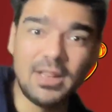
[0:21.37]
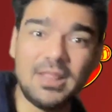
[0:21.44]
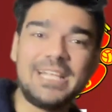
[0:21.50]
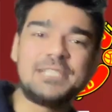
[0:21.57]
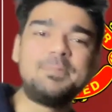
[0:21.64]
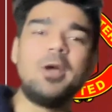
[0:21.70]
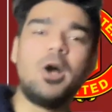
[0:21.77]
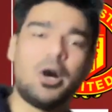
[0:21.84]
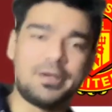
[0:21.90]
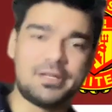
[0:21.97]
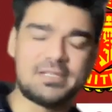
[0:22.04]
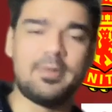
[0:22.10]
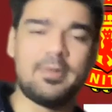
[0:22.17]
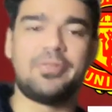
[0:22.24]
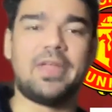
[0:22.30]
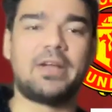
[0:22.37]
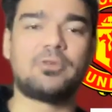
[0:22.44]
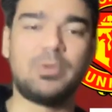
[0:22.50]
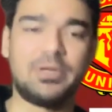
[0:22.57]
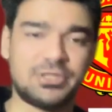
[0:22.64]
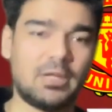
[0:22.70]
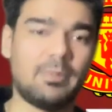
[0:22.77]
Let's be honest about
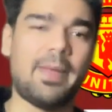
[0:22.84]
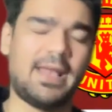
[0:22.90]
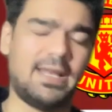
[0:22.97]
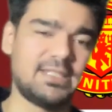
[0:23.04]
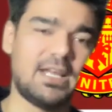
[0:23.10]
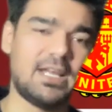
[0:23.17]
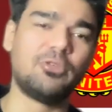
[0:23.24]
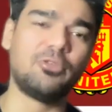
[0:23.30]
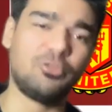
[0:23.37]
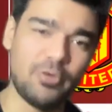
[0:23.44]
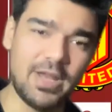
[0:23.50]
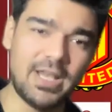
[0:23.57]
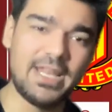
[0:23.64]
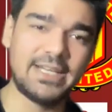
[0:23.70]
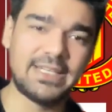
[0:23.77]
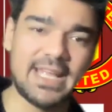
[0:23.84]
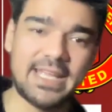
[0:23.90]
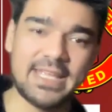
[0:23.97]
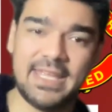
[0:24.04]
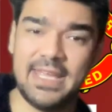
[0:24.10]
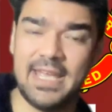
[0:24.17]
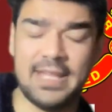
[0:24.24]
that. Crystal Palace are really
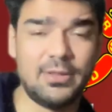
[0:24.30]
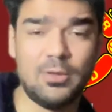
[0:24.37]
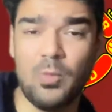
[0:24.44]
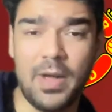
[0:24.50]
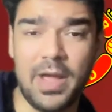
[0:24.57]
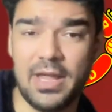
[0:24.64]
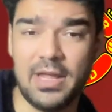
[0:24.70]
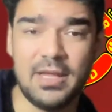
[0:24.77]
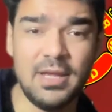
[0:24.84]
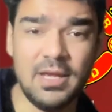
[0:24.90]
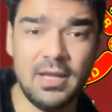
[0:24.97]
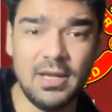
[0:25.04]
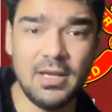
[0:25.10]
attacking, and the way